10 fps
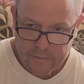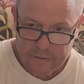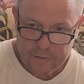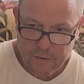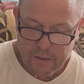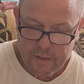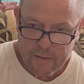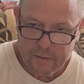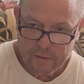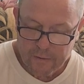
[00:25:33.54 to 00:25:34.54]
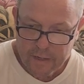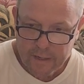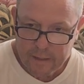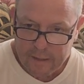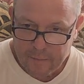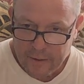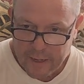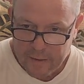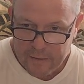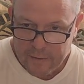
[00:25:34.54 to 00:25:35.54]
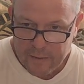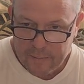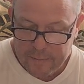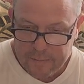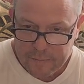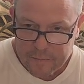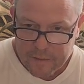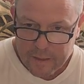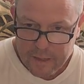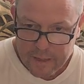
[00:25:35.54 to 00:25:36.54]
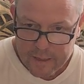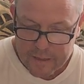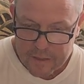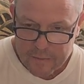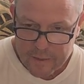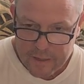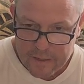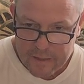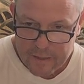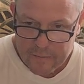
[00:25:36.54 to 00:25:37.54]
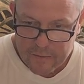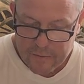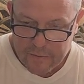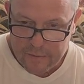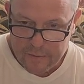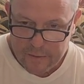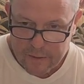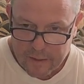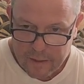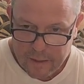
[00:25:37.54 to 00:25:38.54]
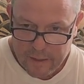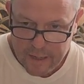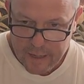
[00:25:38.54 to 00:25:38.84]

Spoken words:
there was one Ukrainian commander. He had so many dead and wounded, and he